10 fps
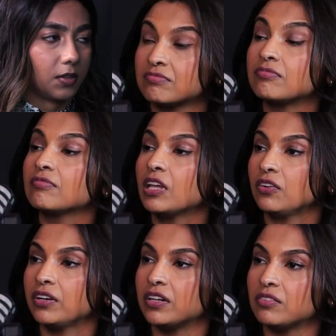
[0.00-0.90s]
So I've
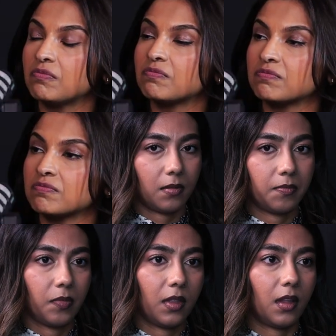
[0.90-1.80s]
been
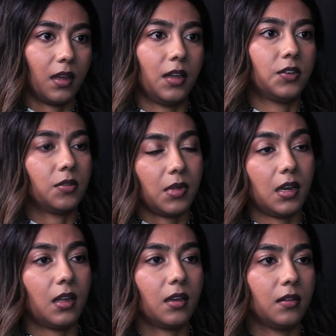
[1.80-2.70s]
teaching like
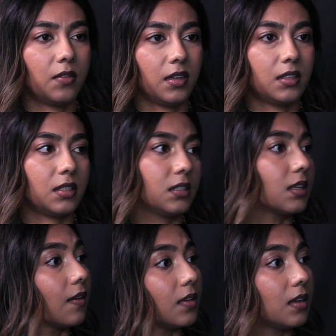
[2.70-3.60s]
intermediate, grade 6,
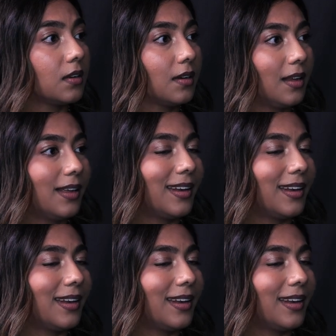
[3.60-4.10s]
7.